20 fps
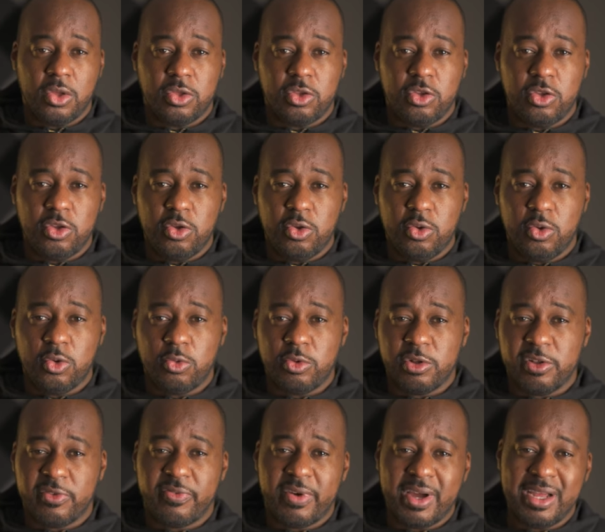You
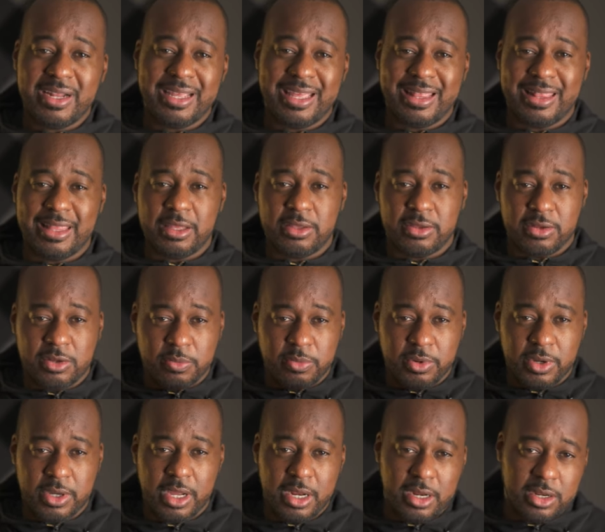will find a link to the
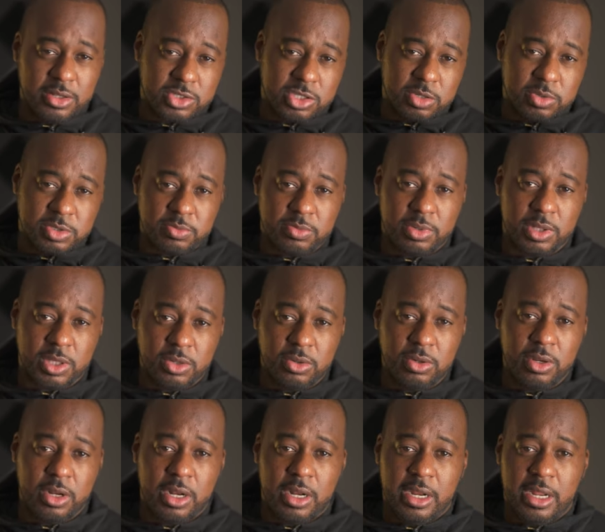book in the description
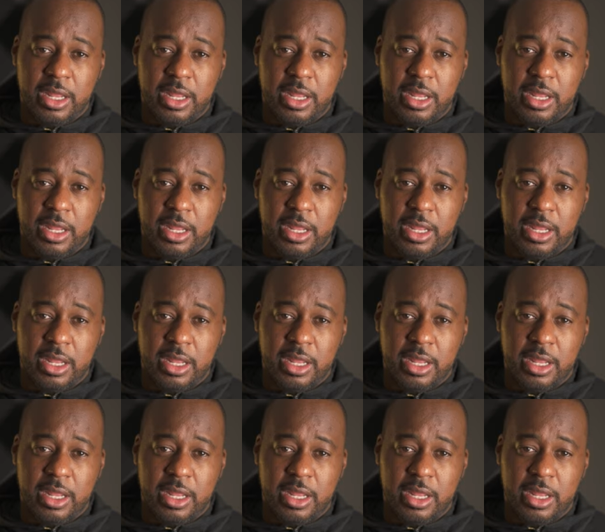below,